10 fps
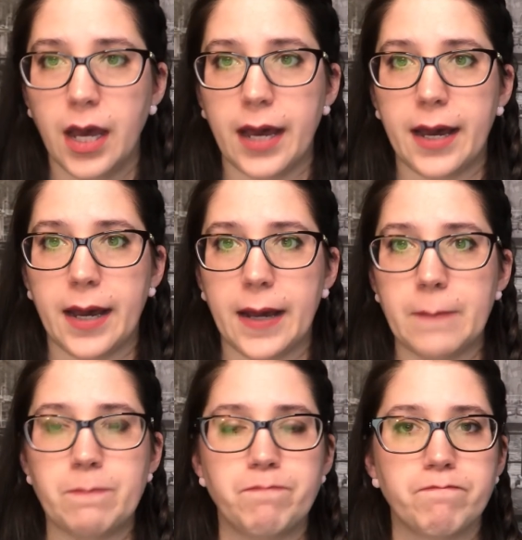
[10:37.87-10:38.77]

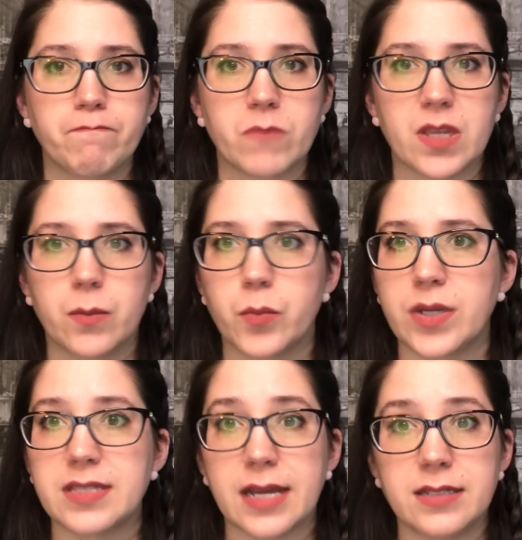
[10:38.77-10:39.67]

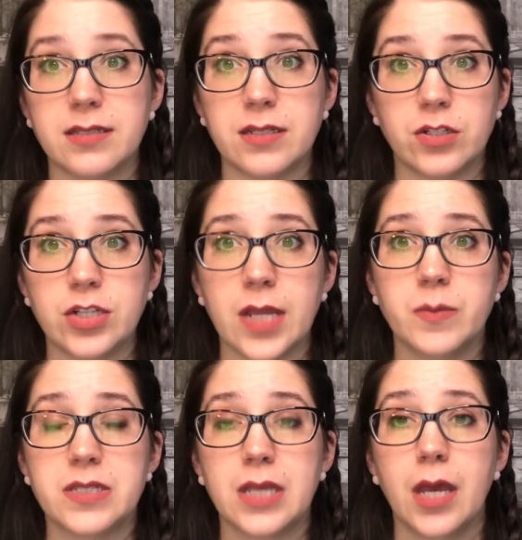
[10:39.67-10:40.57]
breast sizes and
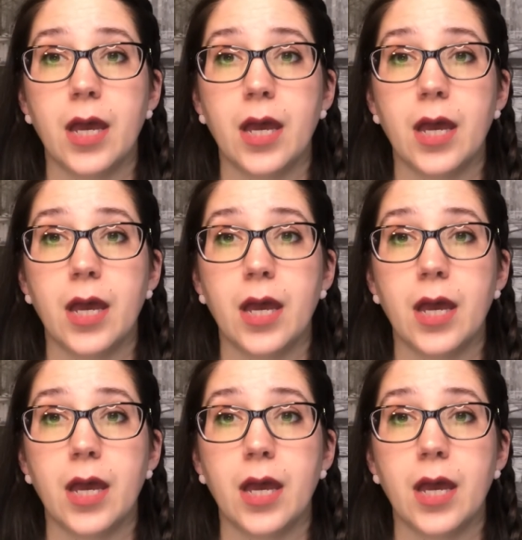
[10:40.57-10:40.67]
shapes,